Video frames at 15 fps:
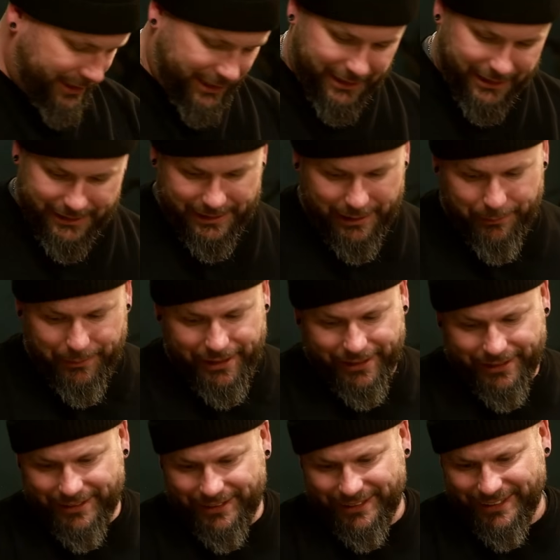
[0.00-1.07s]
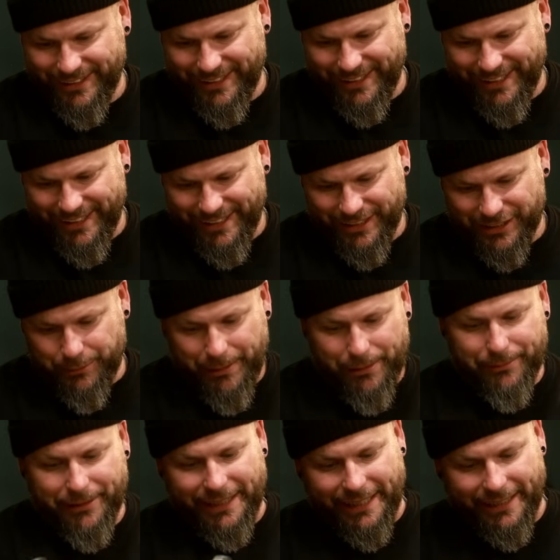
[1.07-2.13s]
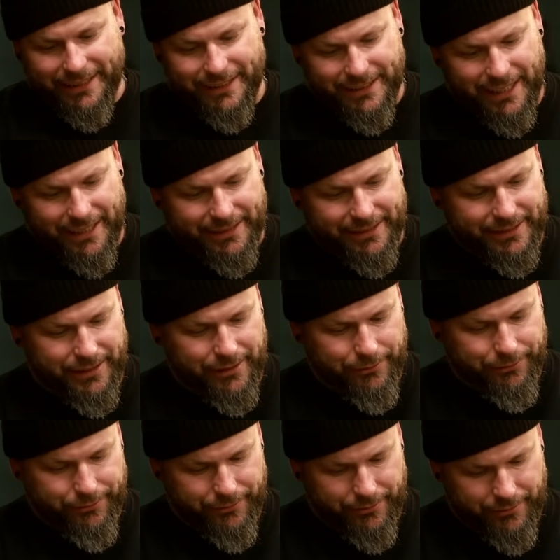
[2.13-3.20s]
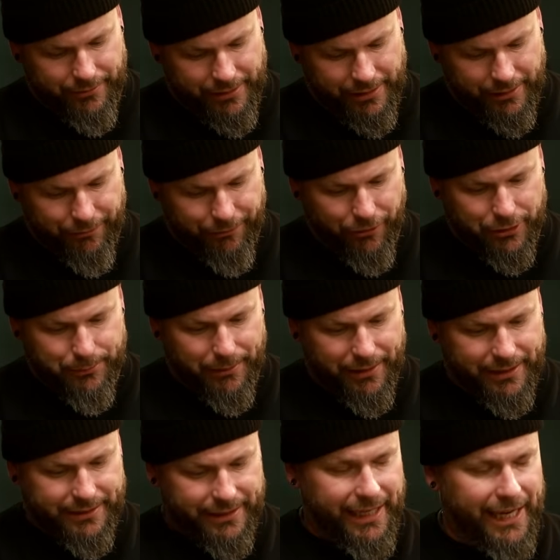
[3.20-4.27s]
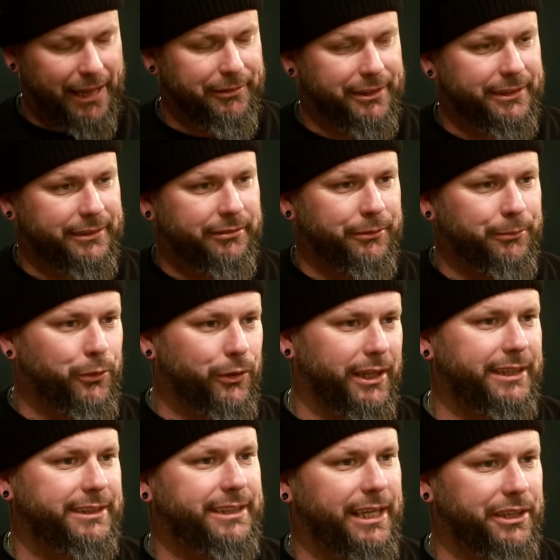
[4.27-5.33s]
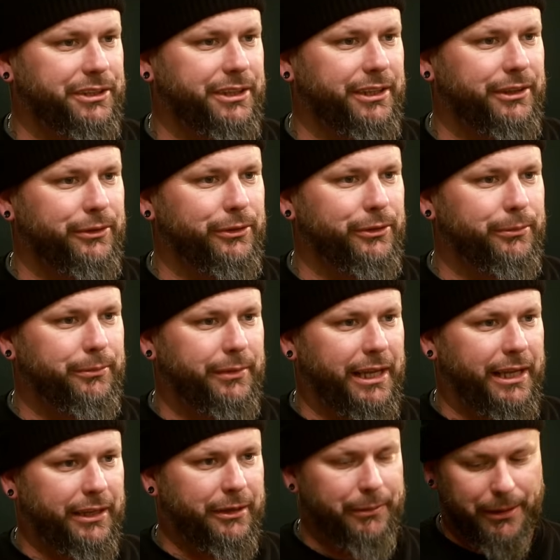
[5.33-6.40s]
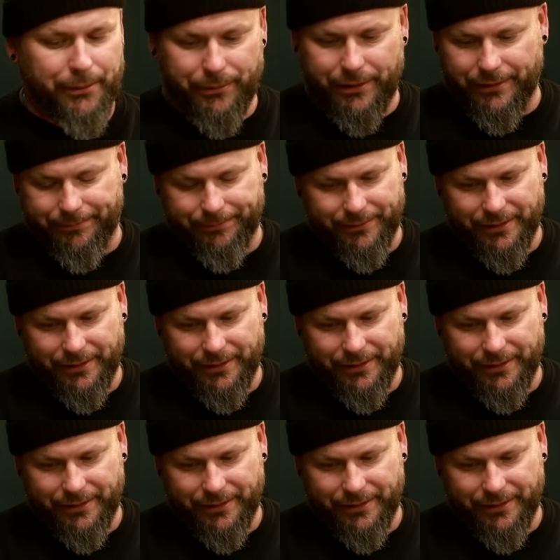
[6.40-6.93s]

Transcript: I mean, to be able to get this kind of stuff in the first place and have it more or less sanctioned through them, and to be able to